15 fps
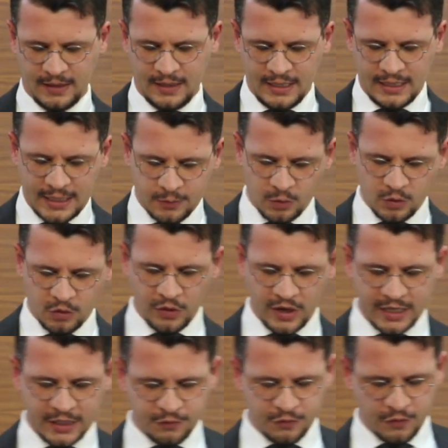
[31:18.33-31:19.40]
He will
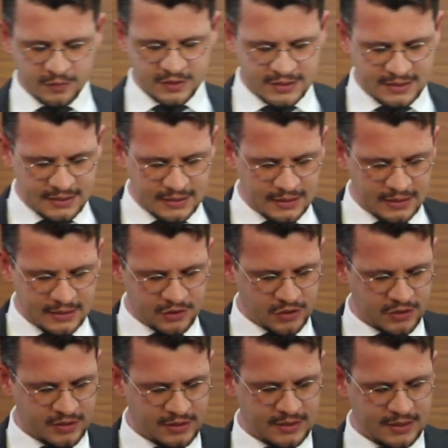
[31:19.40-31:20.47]
reign from sea
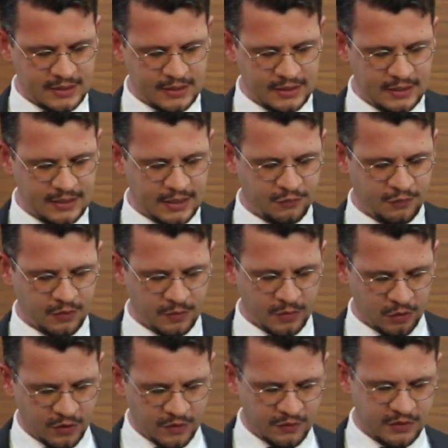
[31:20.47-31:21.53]
to sea and from the
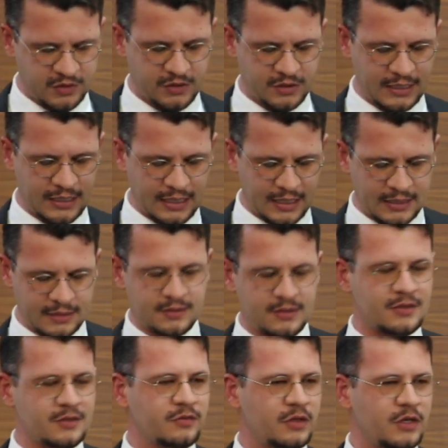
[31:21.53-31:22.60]
river to the
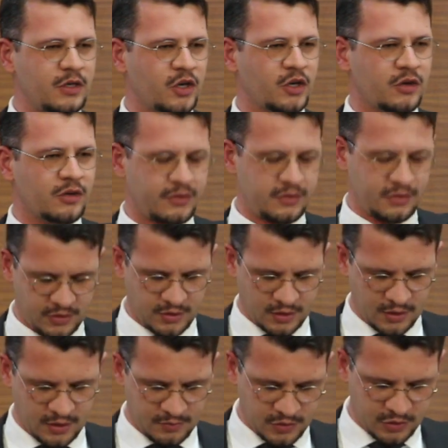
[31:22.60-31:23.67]
ends of the earth,
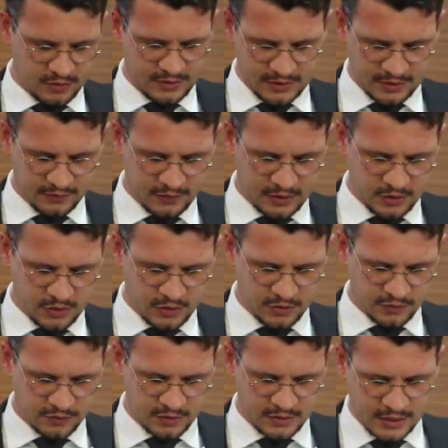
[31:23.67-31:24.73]
Psalm 72,
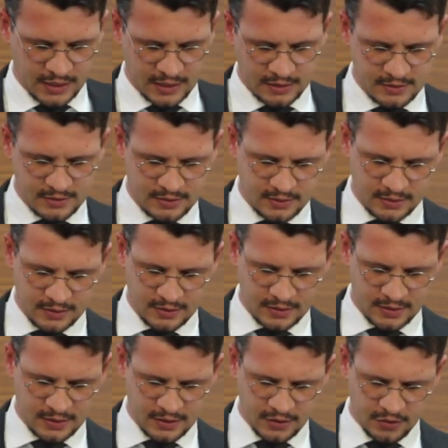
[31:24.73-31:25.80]
verse 8.
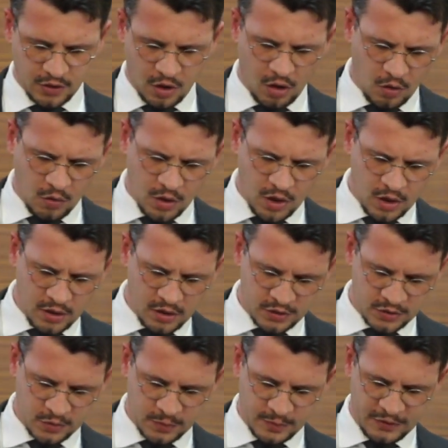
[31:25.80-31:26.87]
The whole
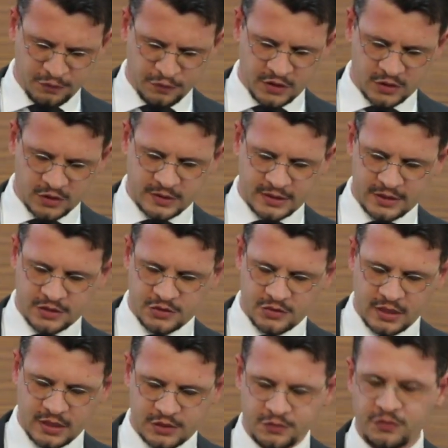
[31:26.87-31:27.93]
world will be filled with
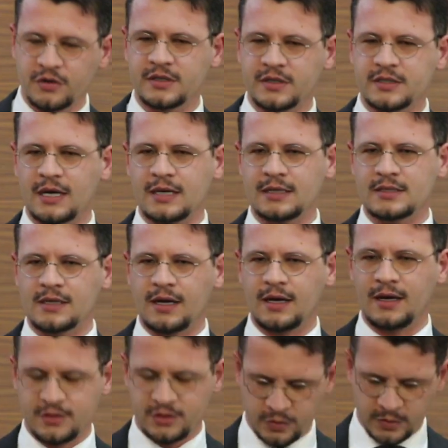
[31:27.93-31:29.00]
Israel's fruit,
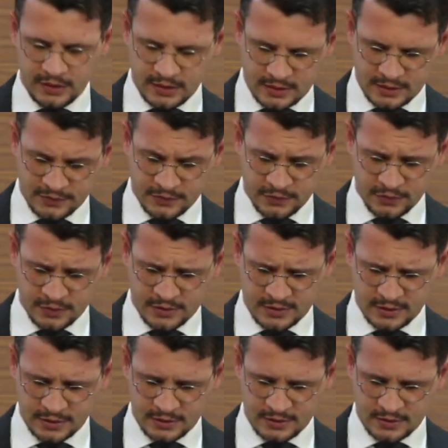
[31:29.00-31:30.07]
Isaiah 27, verse
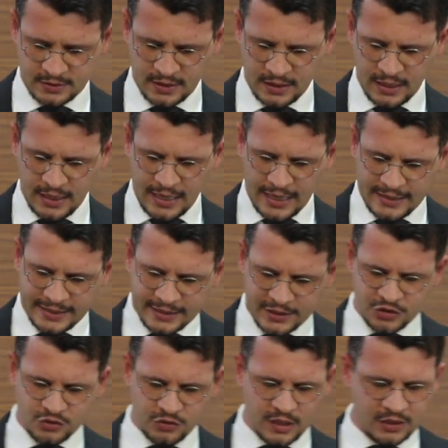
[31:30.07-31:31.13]
6. And
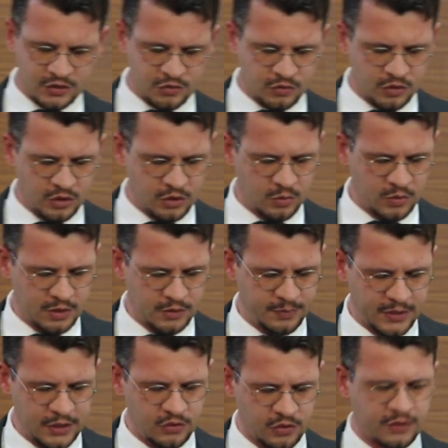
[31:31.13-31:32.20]
Israel's rule will be
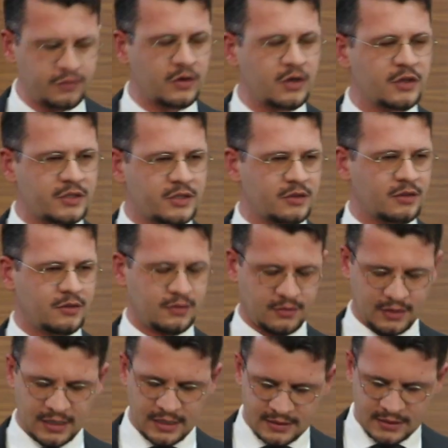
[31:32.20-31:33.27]
universal,
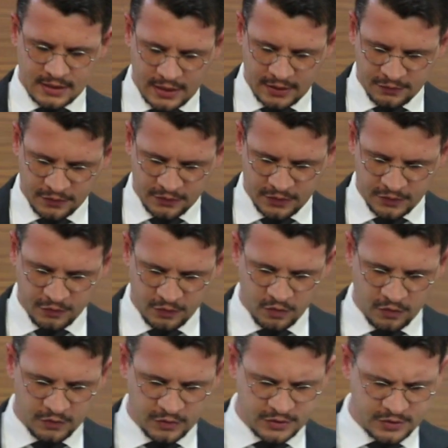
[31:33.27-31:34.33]
Isaiah
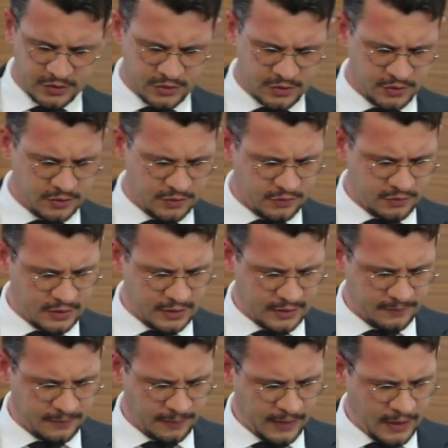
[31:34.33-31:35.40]
54, verses 2 to 3.
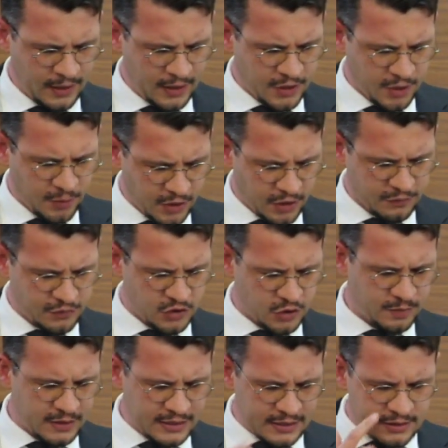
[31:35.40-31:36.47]
The book of
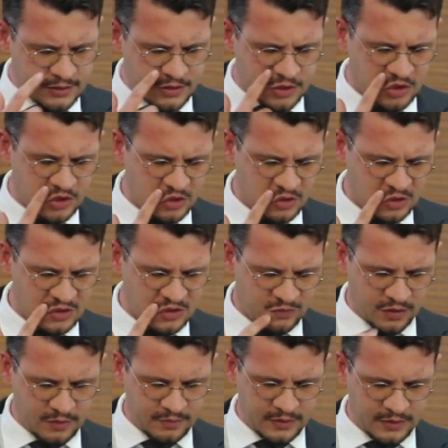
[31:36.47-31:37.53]
Jubilees deduce
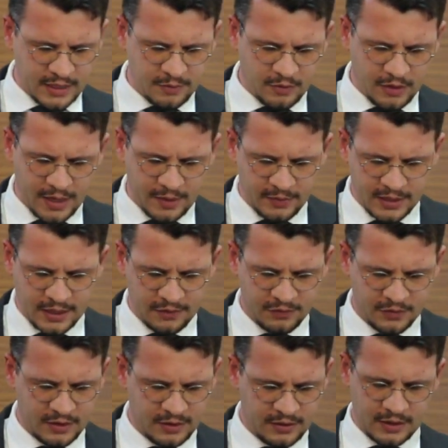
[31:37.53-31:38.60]
from the Abrahamic
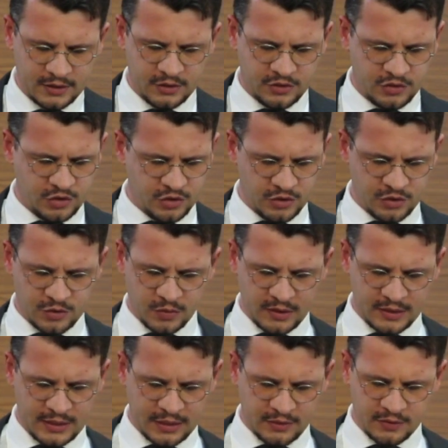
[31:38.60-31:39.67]
covenant that Jews will
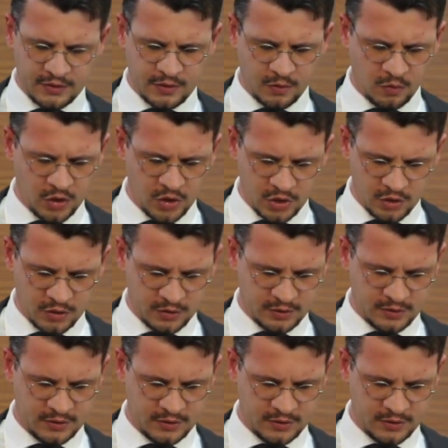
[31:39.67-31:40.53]
inherit the world,